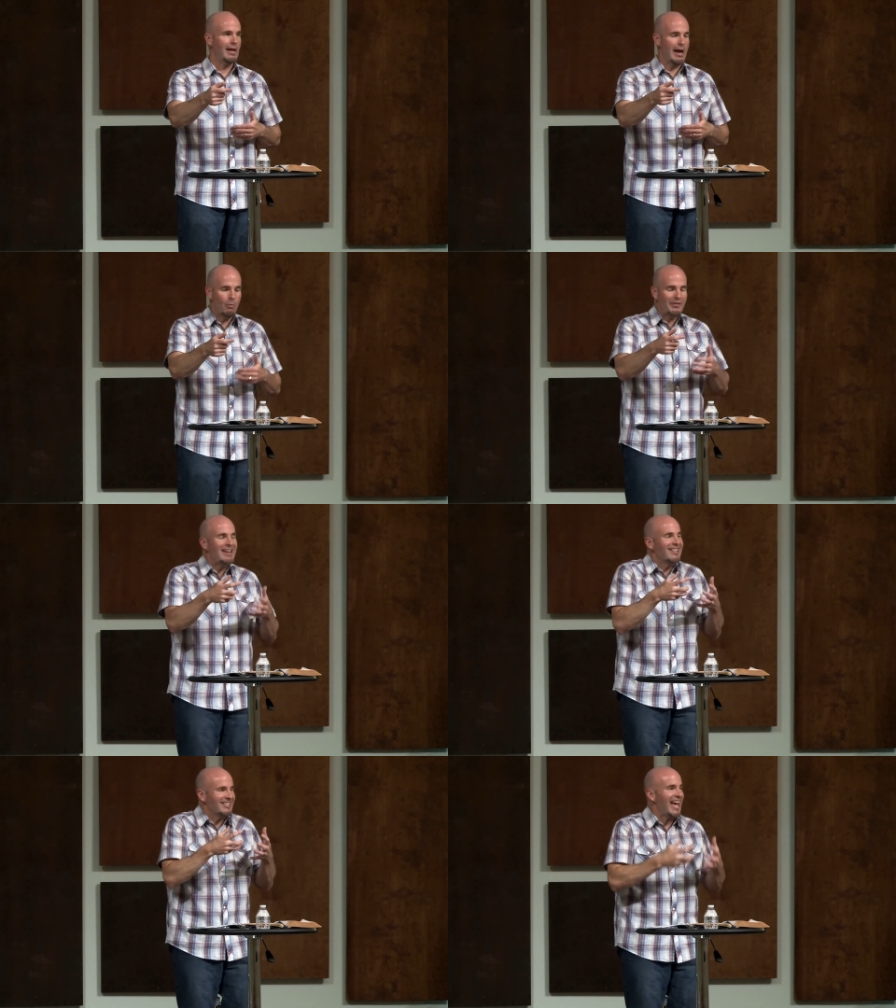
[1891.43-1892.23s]
And when they
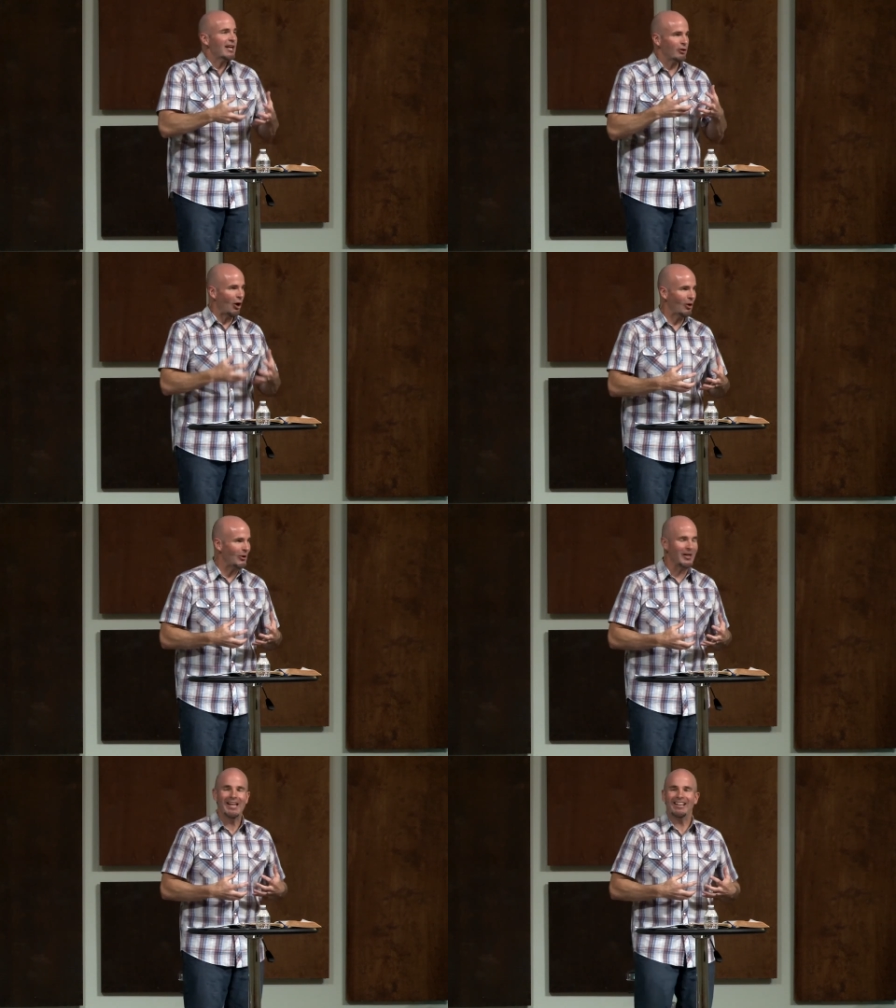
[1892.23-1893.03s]
detect
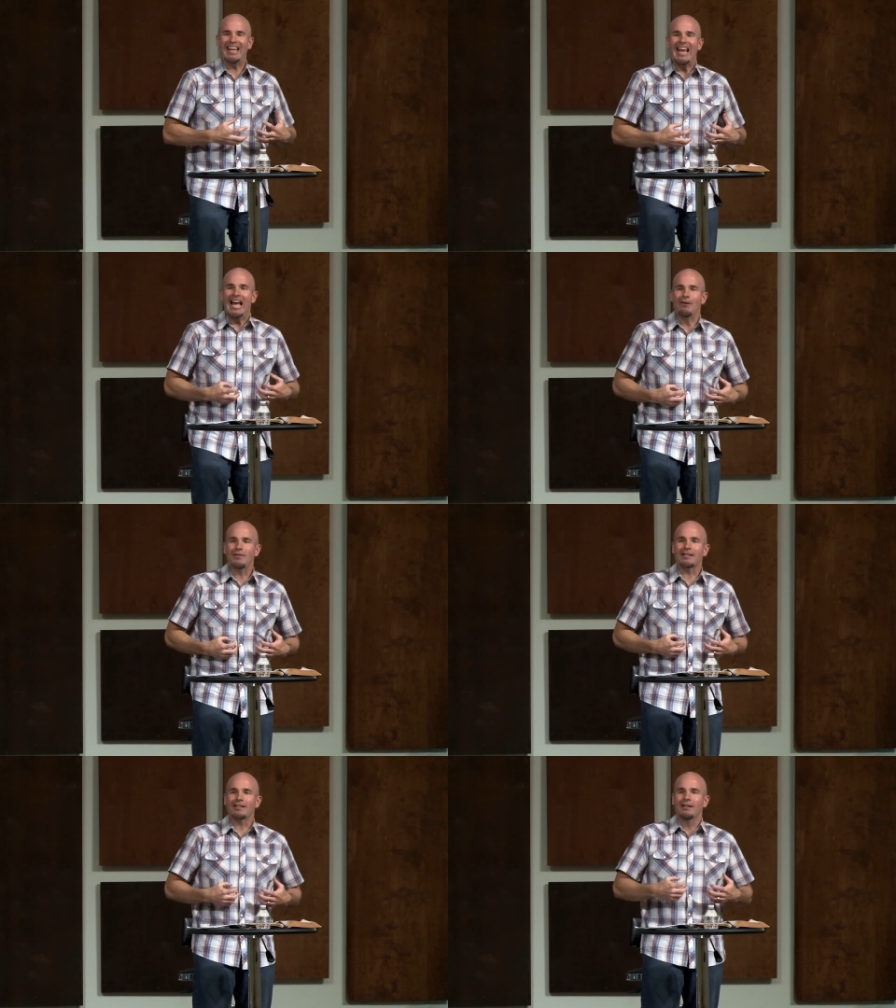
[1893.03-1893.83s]
hurt, they have
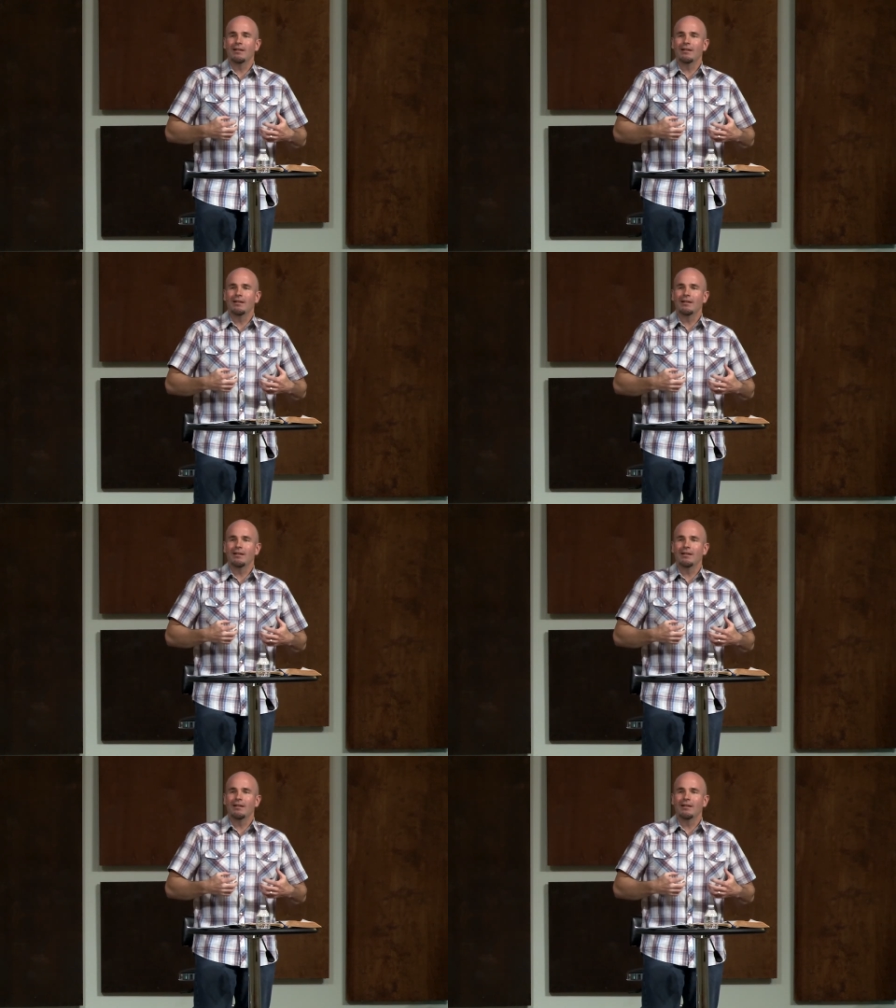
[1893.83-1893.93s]
this